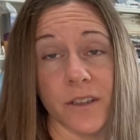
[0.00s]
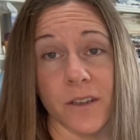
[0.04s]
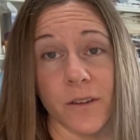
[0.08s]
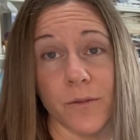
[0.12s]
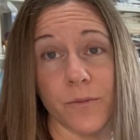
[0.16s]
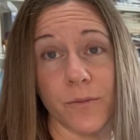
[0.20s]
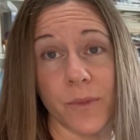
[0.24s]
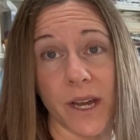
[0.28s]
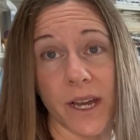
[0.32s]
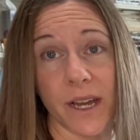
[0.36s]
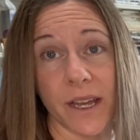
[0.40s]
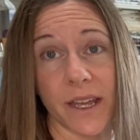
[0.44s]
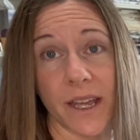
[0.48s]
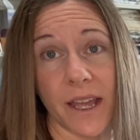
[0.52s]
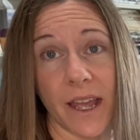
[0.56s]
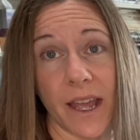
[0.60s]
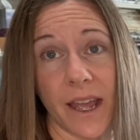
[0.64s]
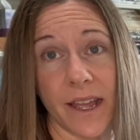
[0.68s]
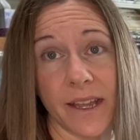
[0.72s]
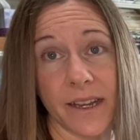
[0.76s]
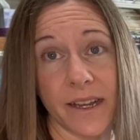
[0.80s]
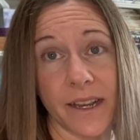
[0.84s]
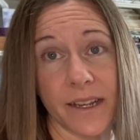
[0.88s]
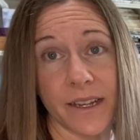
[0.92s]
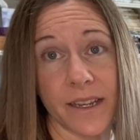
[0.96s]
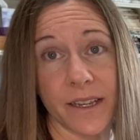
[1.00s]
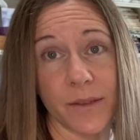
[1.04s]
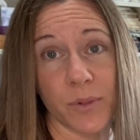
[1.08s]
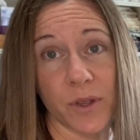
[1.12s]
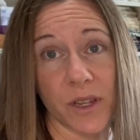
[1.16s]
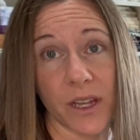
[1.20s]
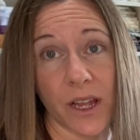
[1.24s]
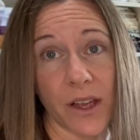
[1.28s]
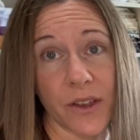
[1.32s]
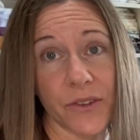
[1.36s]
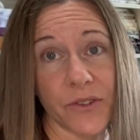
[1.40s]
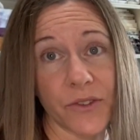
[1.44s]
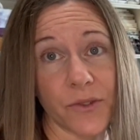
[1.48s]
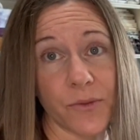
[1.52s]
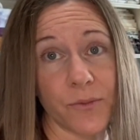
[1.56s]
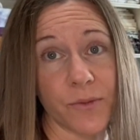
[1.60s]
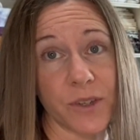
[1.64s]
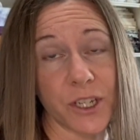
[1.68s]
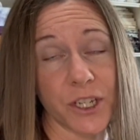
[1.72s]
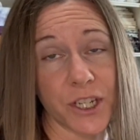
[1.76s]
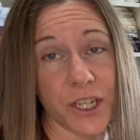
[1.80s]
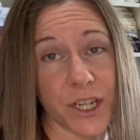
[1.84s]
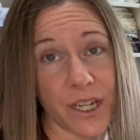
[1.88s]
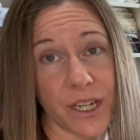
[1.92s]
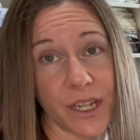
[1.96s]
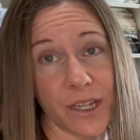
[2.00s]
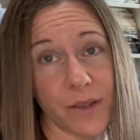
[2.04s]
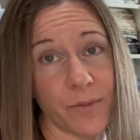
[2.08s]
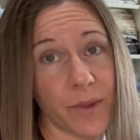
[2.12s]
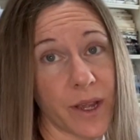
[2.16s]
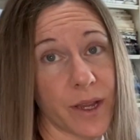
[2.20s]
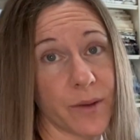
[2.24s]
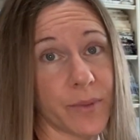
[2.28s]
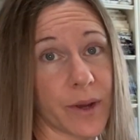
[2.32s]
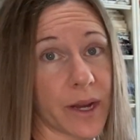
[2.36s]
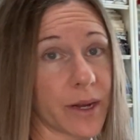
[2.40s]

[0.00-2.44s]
my 880 Plus machine made by